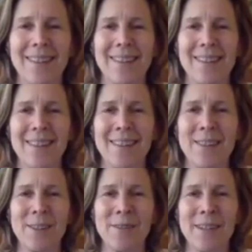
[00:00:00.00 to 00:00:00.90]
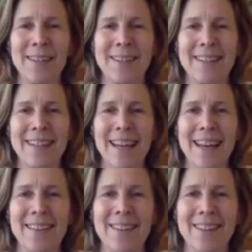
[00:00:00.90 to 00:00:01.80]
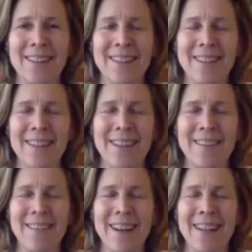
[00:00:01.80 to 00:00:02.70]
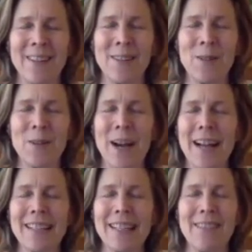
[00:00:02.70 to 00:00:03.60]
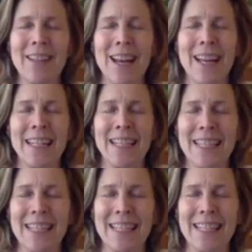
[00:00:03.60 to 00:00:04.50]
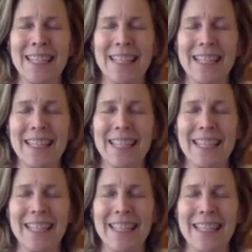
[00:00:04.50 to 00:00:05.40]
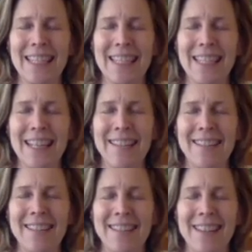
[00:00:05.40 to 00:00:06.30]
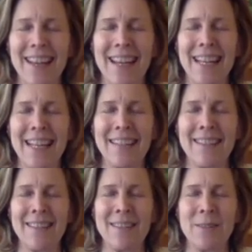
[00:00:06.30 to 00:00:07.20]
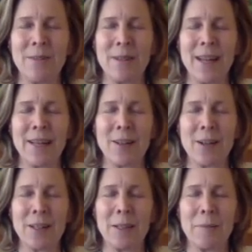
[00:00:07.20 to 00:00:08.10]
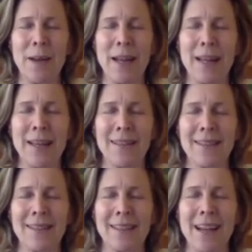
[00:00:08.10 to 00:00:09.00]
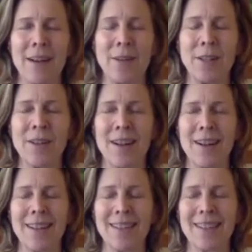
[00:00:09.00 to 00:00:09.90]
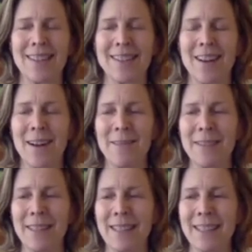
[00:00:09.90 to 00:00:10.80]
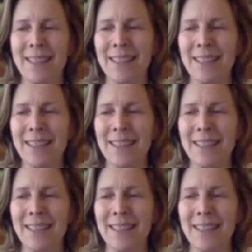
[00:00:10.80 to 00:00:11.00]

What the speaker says: Scrunch your fingers together so that you've got no cracks of light. And just gaze into that dark space, allowing your eyes to soften,